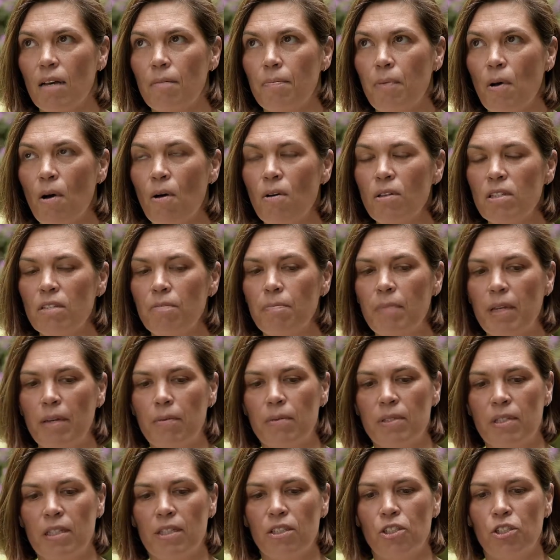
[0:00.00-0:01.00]
part of me
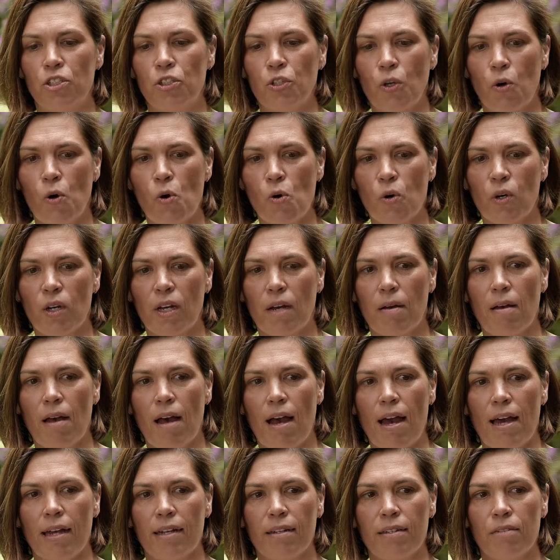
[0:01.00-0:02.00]
was in shock
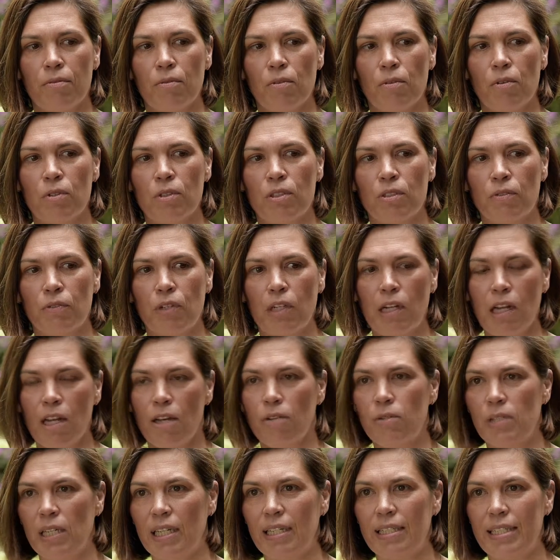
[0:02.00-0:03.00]
and sort of
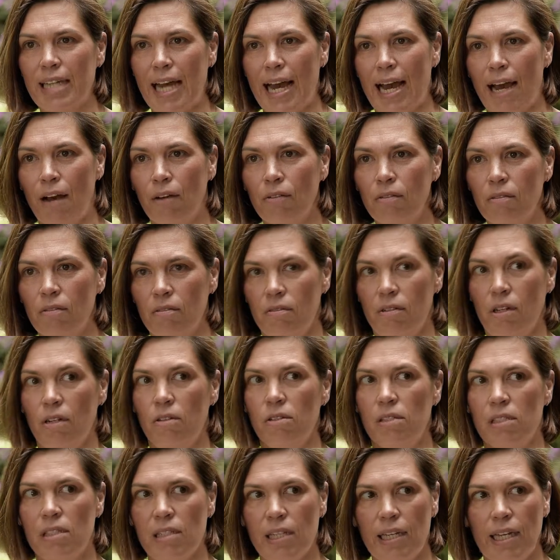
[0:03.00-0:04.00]
closing down, no
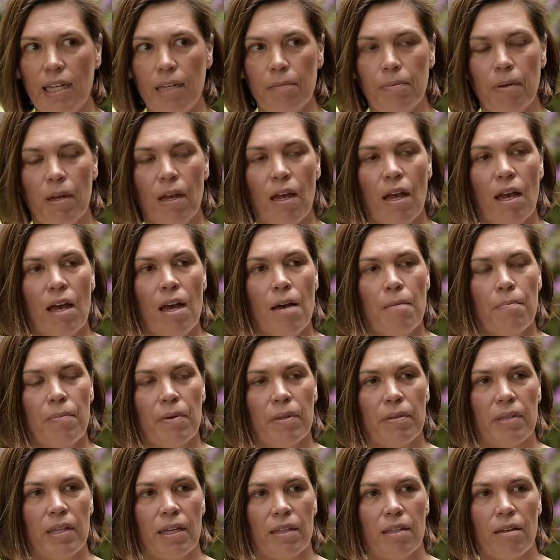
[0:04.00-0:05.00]
sleep.
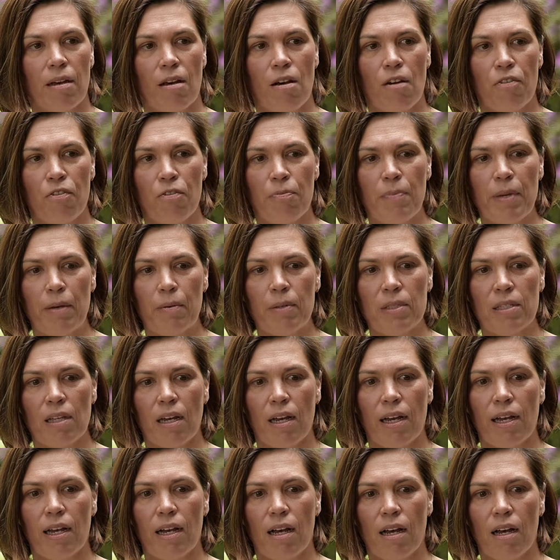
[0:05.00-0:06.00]
But the other half of me was
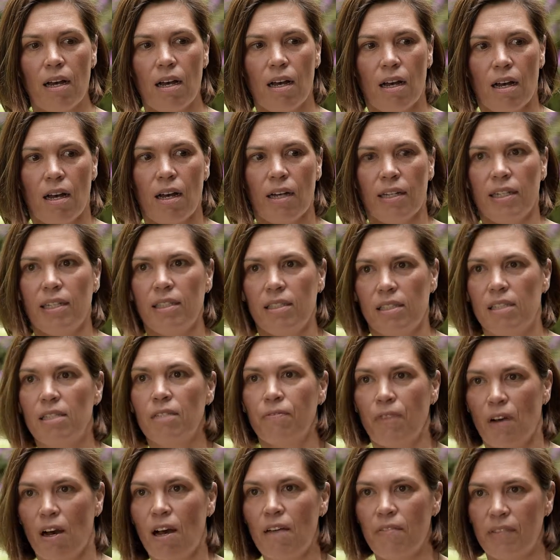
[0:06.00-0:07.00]
like, I need to
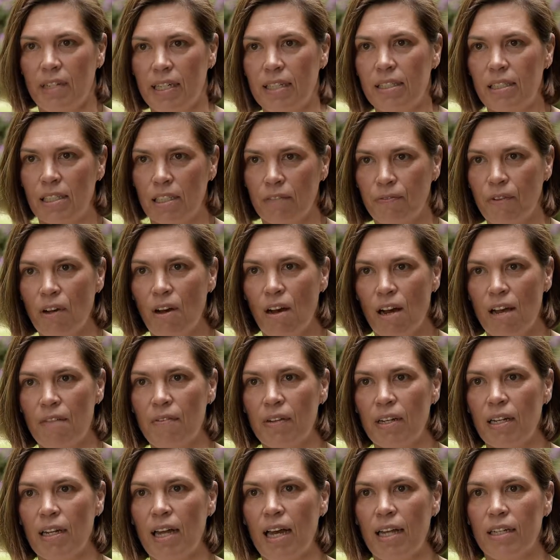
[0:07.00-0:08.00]
survive.
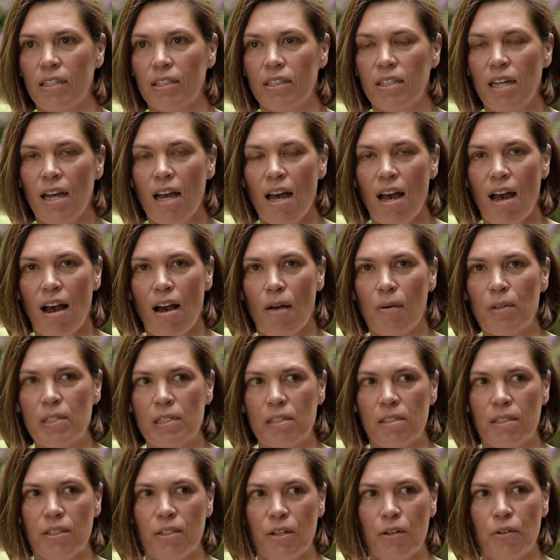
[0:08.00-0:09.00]
And I was,
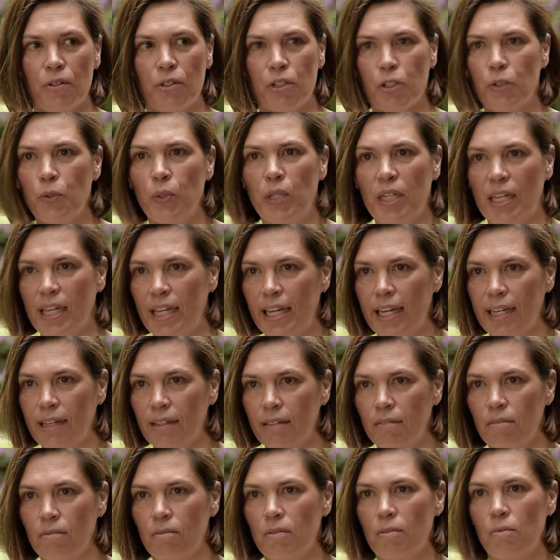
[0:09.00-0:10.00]

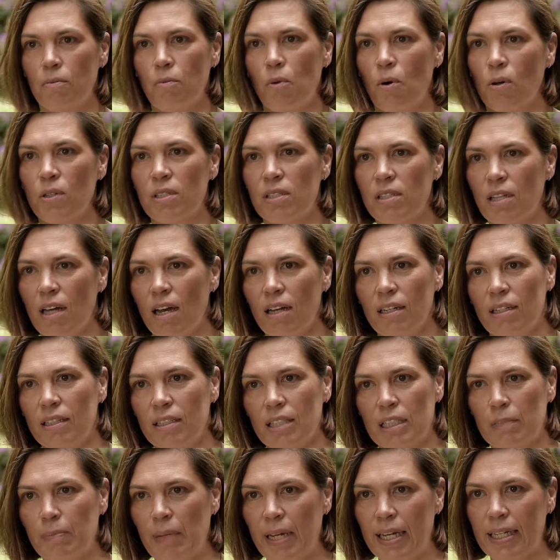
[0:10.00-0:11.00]
Googling what's
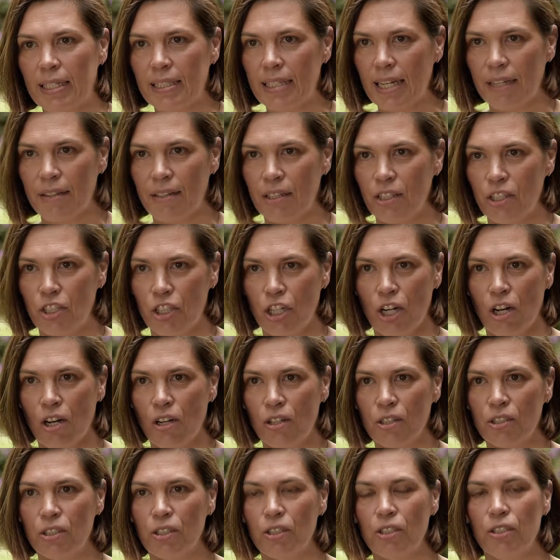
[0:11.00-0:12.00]
unexplained death in
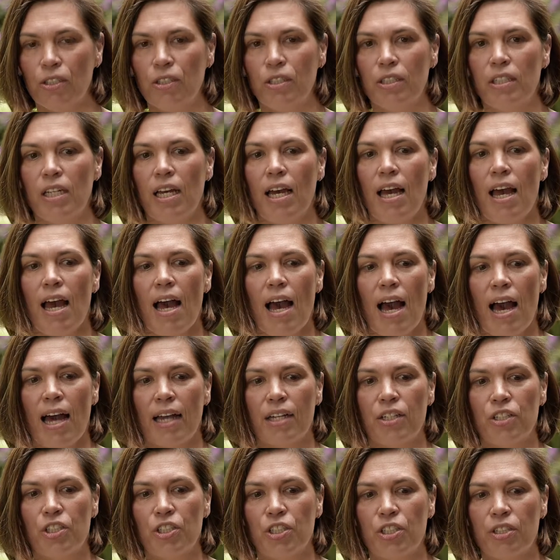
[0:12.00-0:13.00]
childhood,
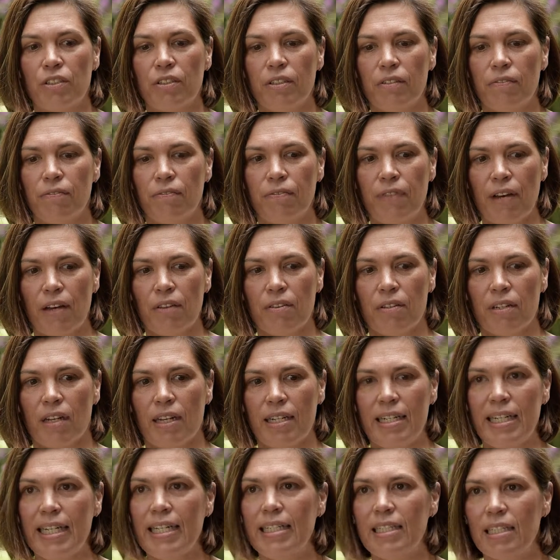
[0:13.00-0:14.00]
and just felt that I
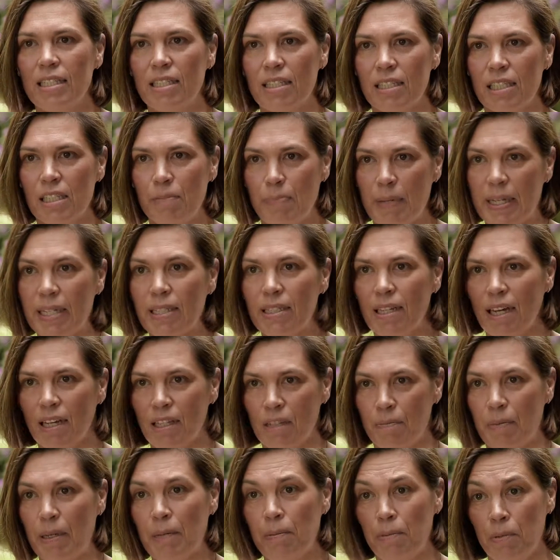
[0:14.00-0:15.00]
needed to speak to other
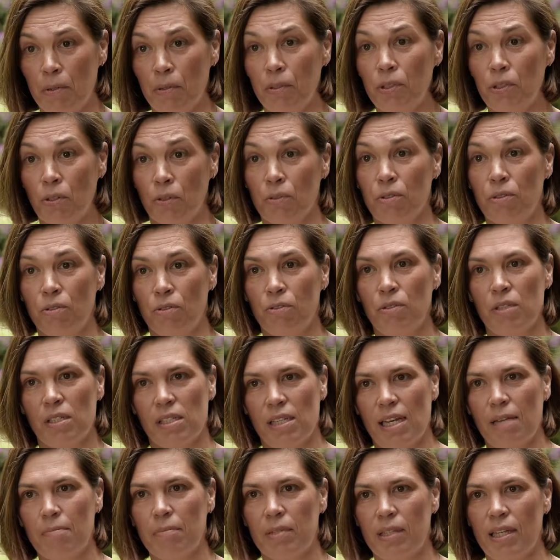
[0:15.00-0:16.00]
people who'd gone through the
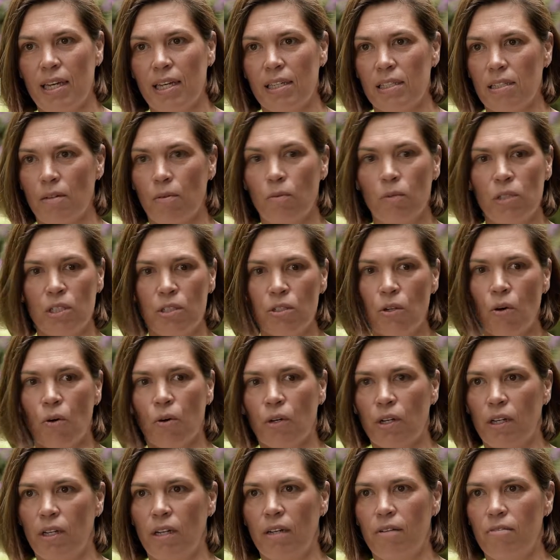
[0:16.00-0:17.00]
same thing. So I was not
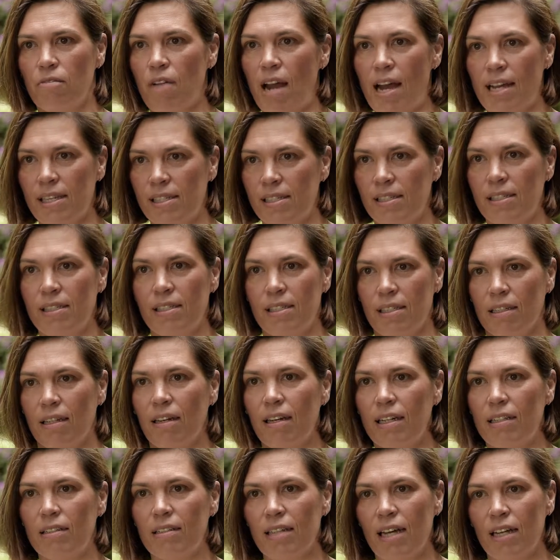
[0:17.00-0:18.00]
going to rest until
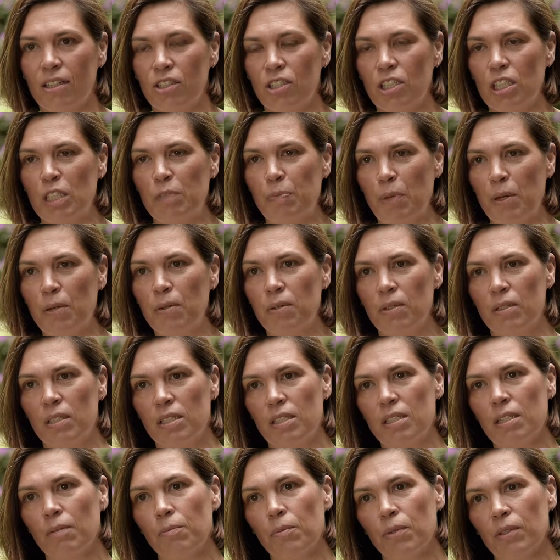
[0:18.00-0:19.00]
I'd actually spoken to
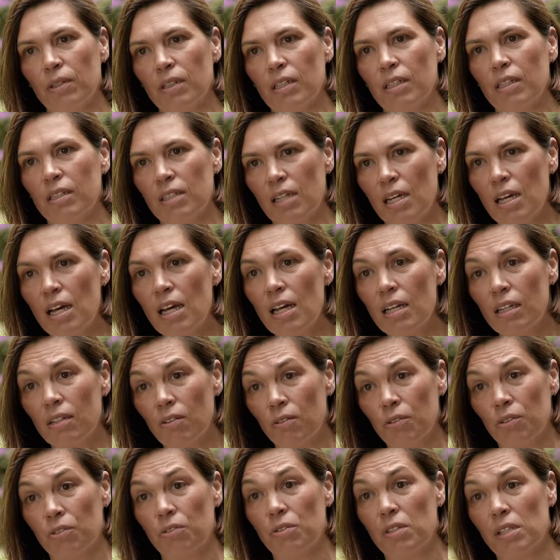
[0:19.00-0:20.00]
someone that had
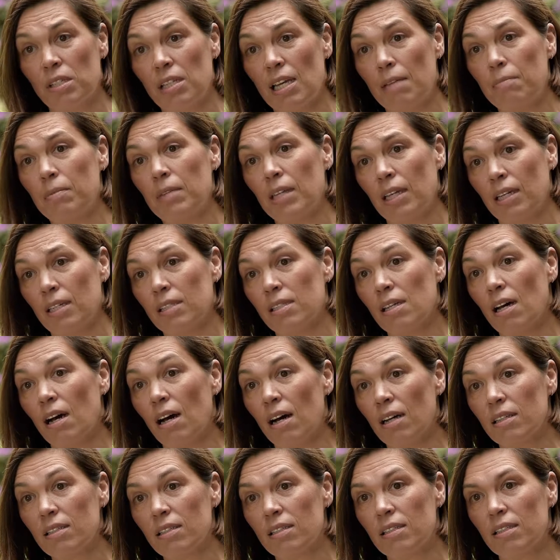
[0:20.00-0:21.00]
gone through the same thing as
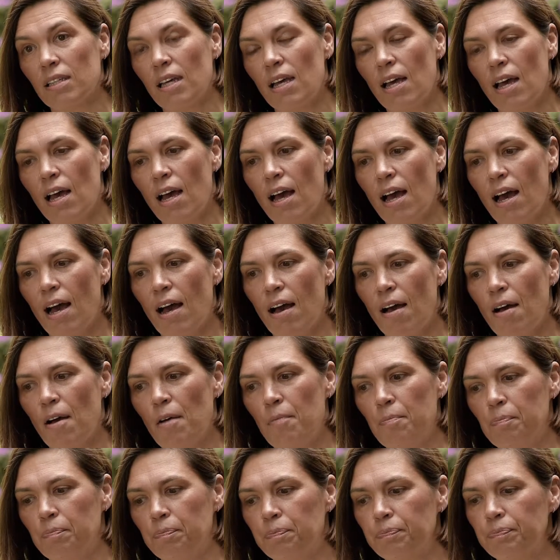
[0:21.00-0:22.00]
us.
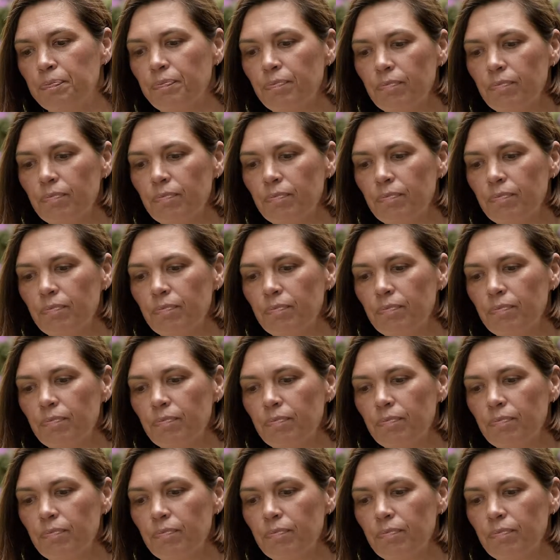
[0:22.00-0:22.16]
I